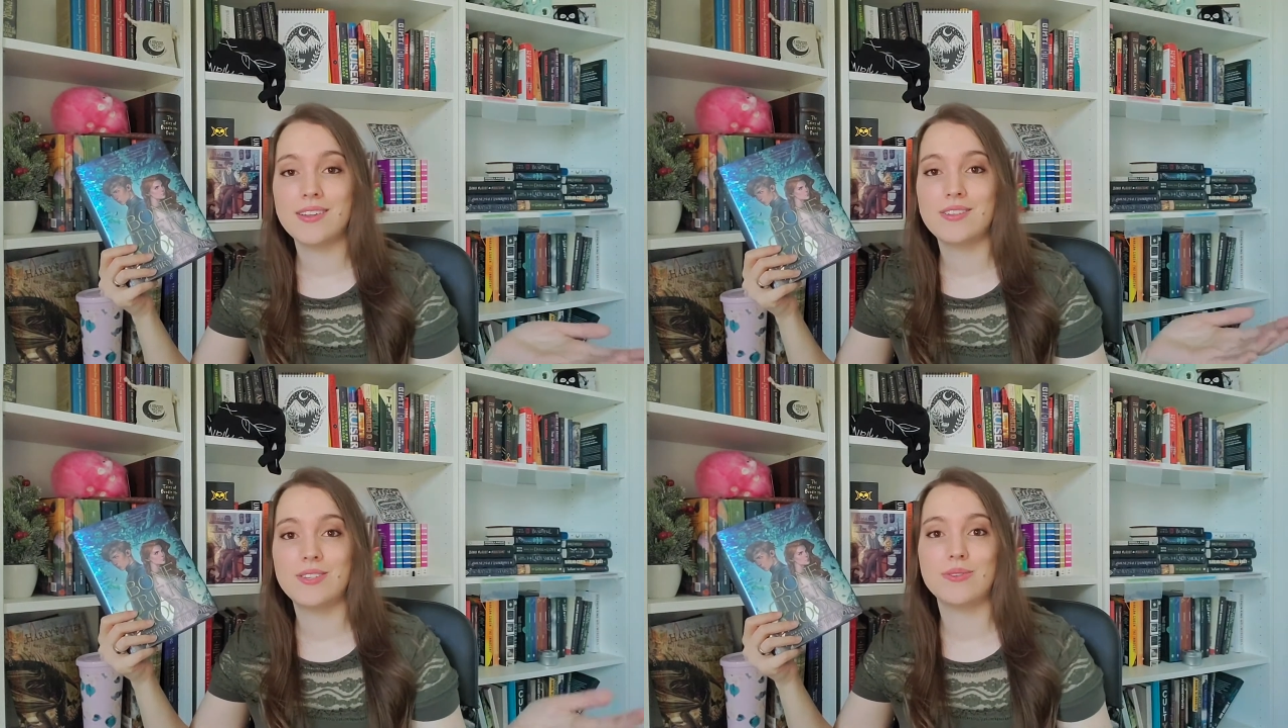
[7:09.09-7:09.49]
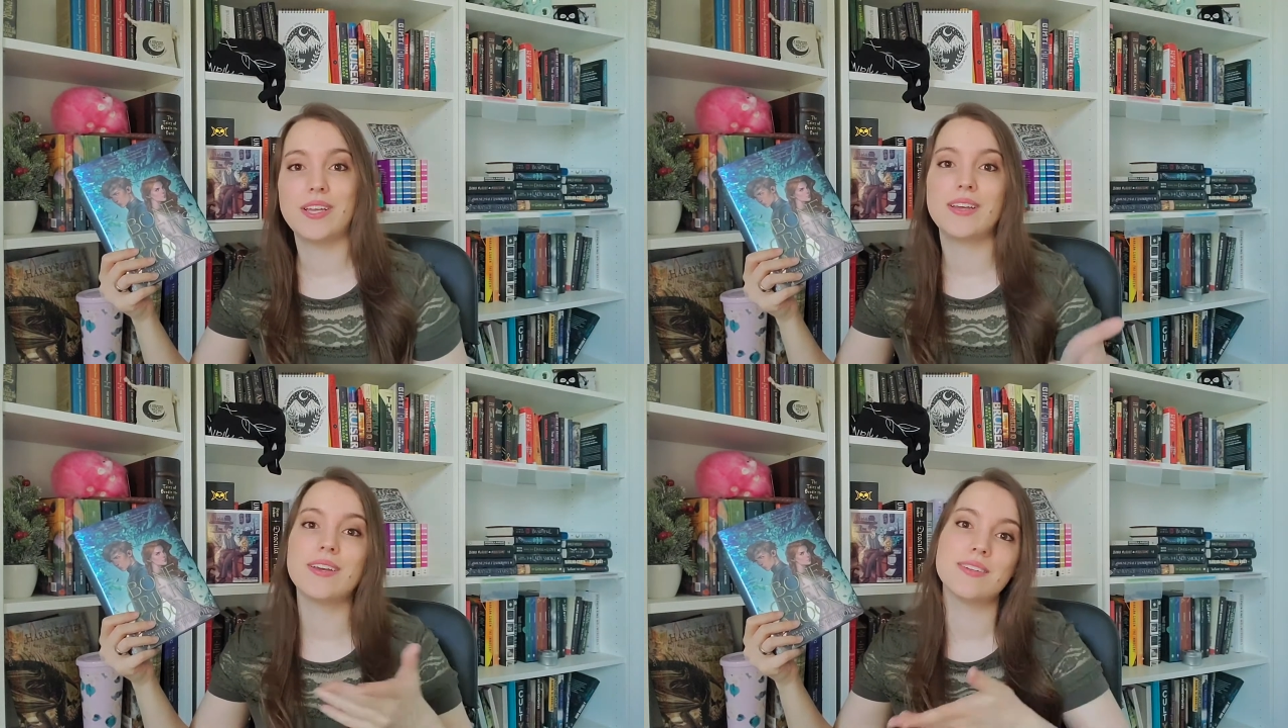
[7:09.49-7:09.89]
so
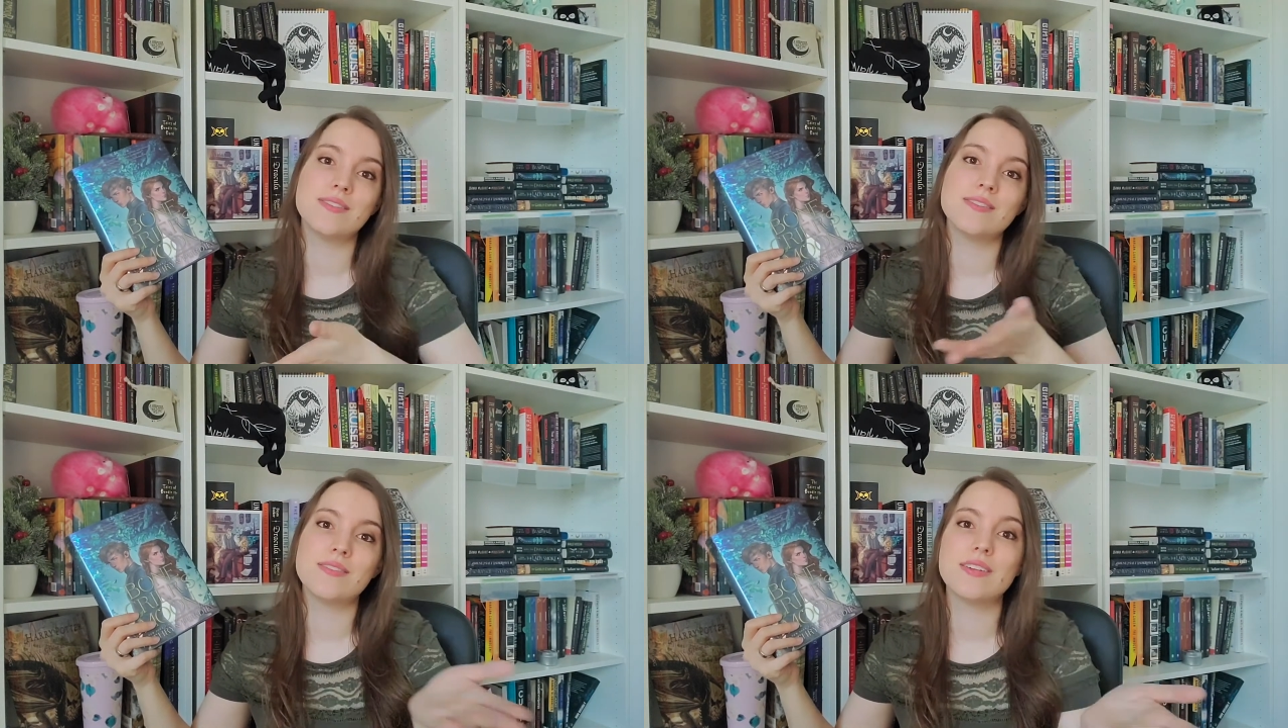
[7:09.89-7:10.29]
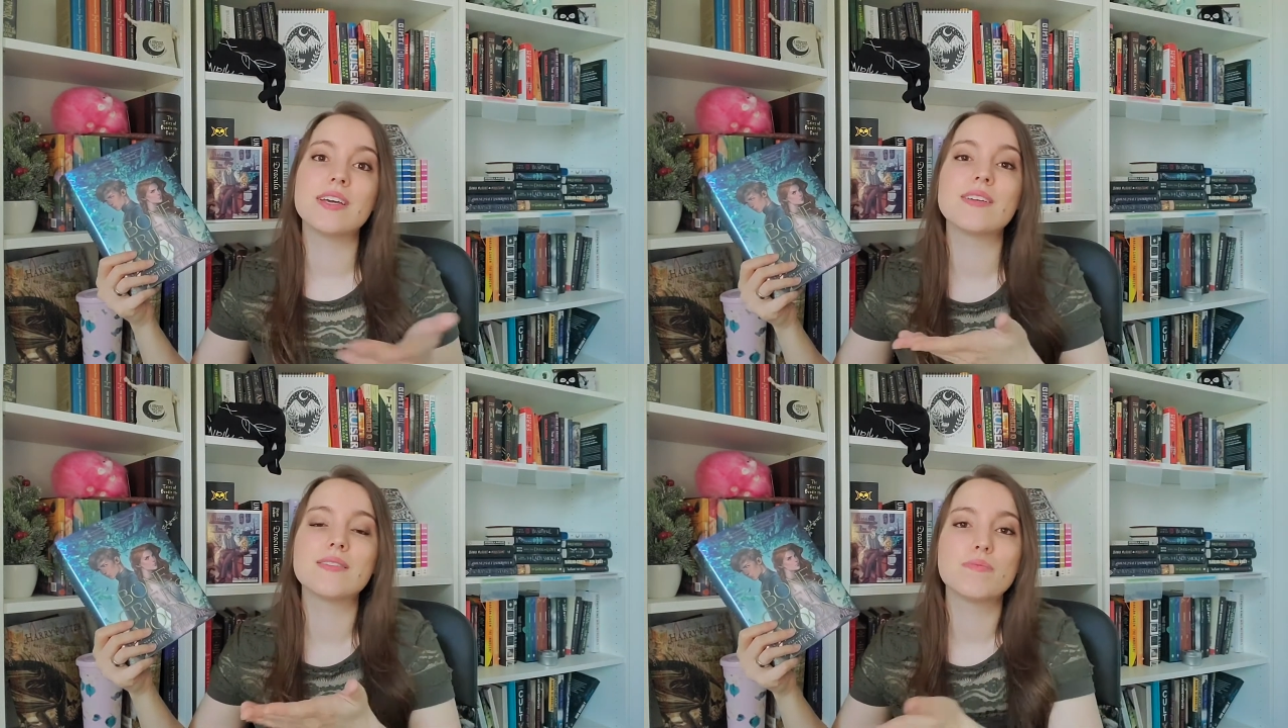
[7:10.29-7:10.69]
they can
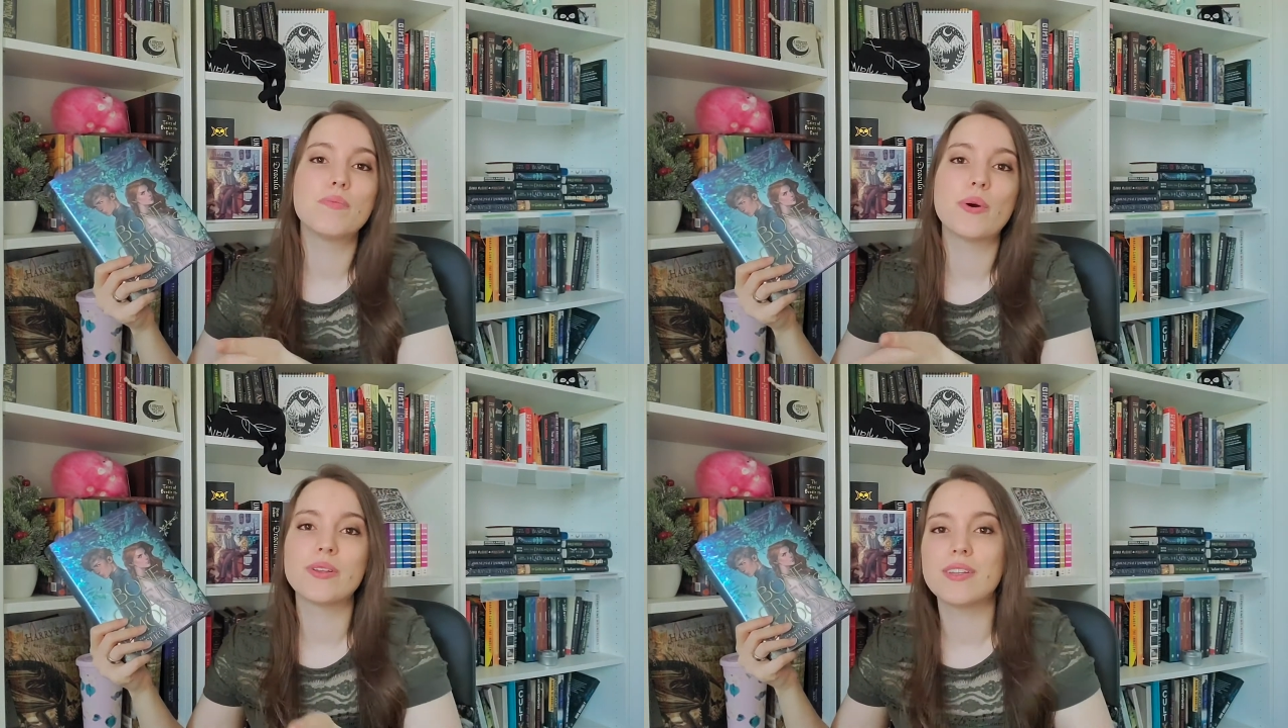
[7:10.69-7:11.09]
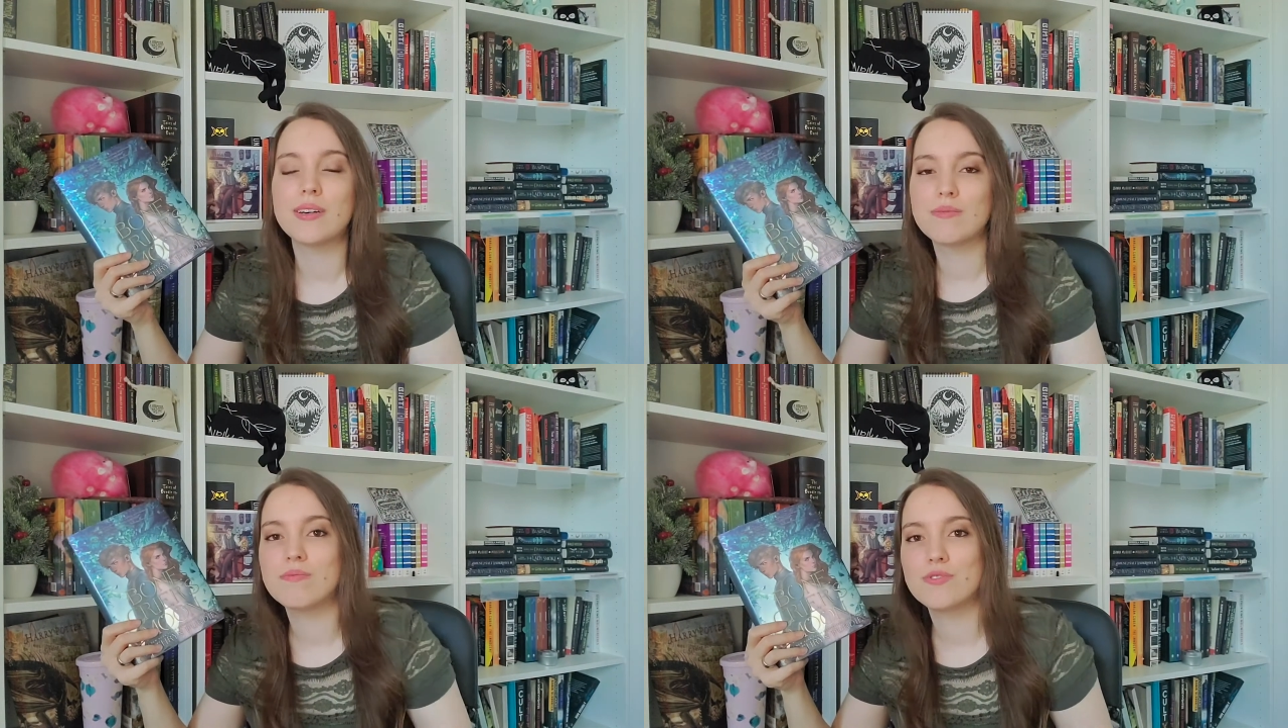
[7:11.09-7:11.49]
like point
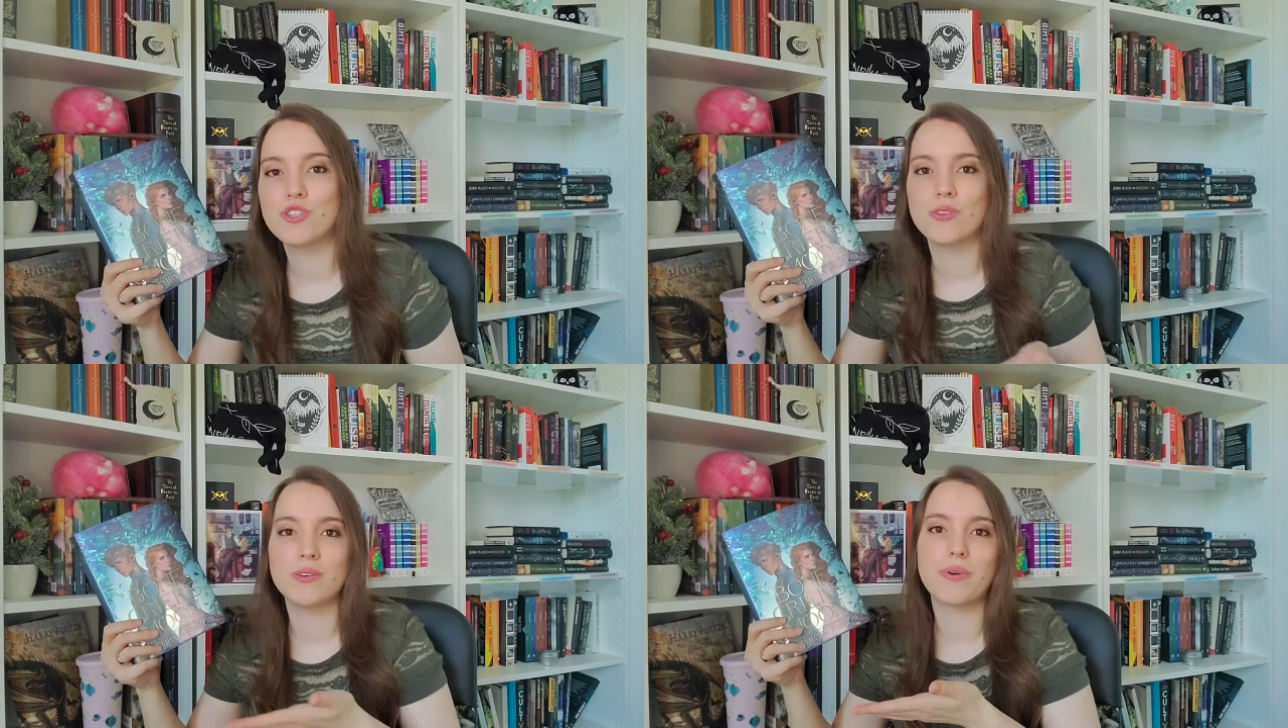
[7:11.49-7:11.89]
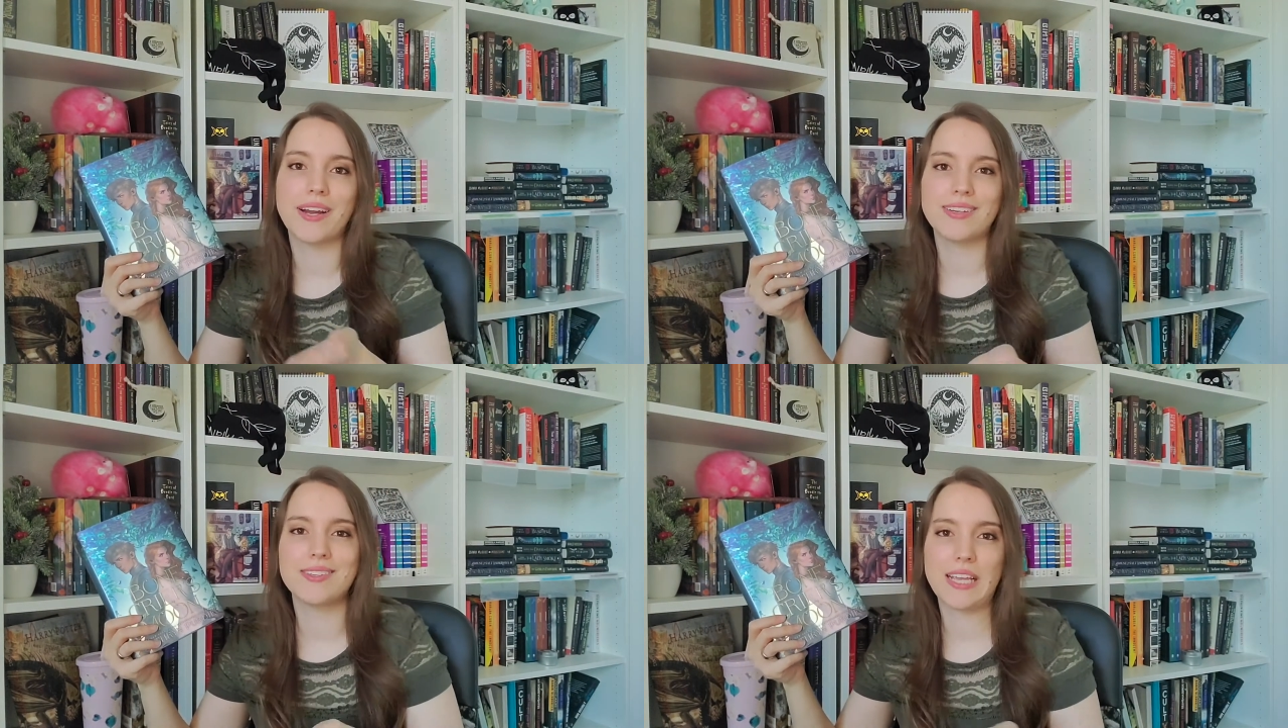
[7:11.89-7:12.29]
them to the
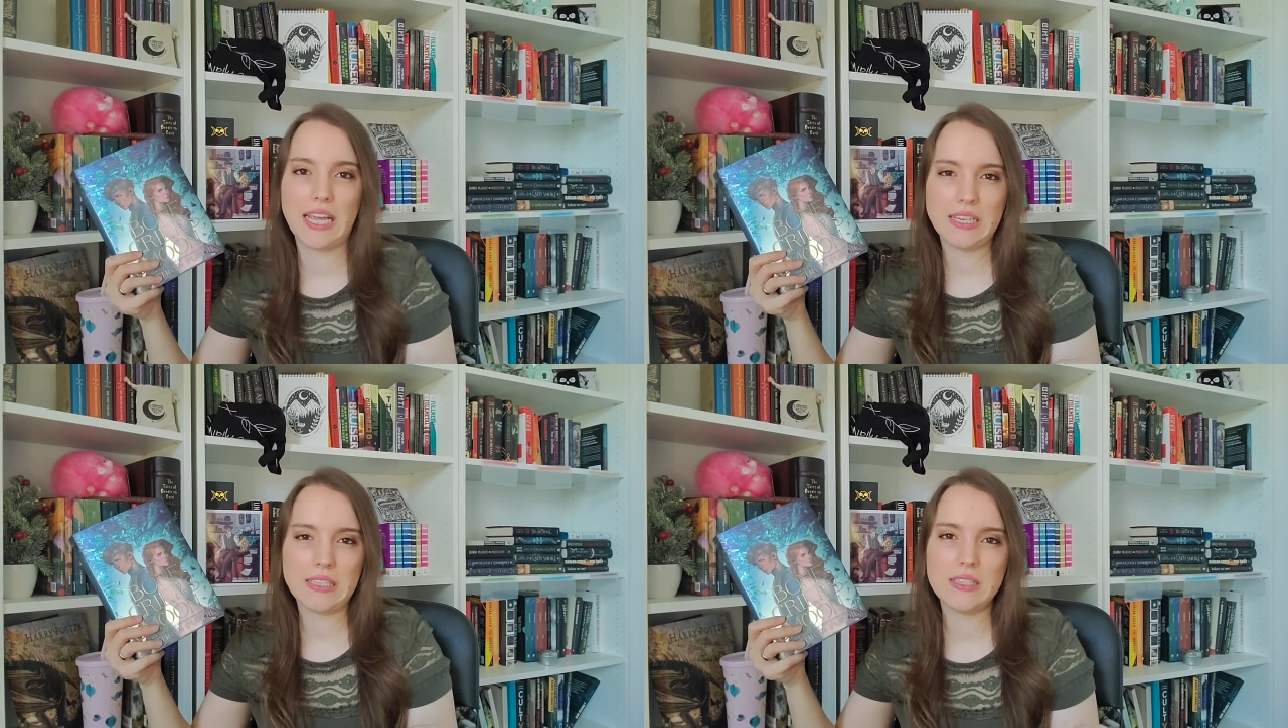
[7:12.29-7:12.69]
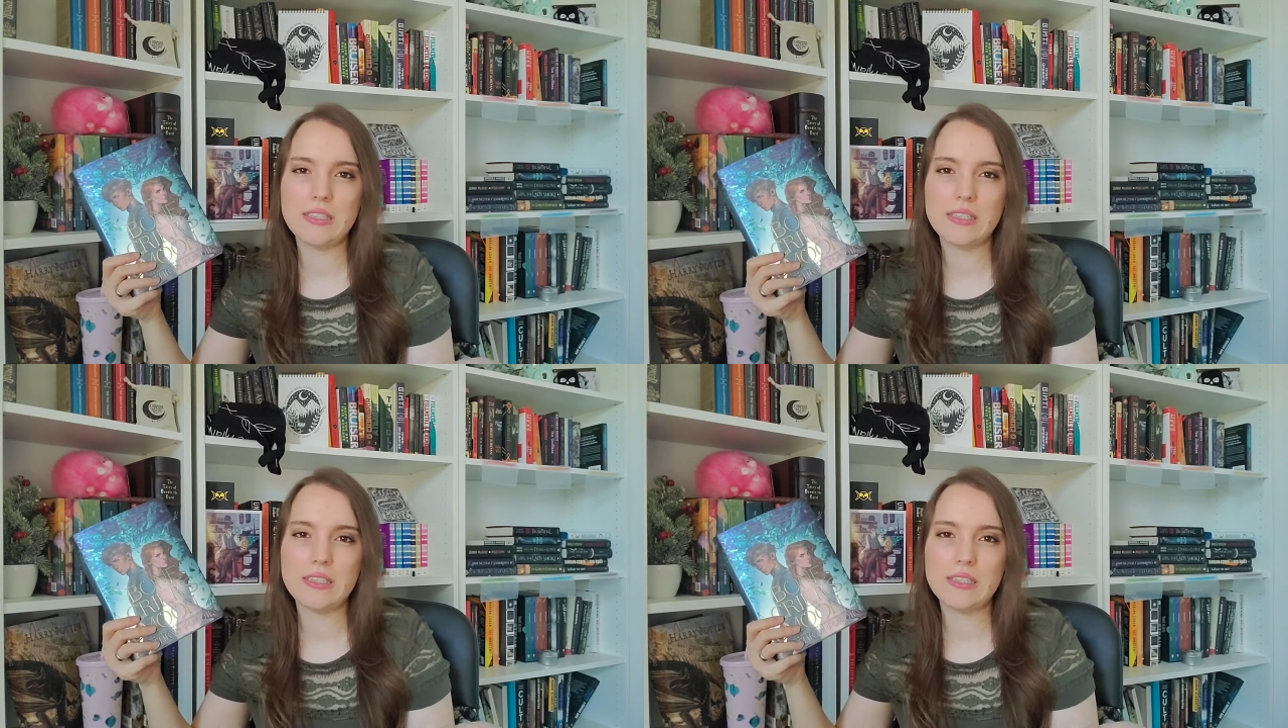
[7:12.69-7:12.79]
right gate.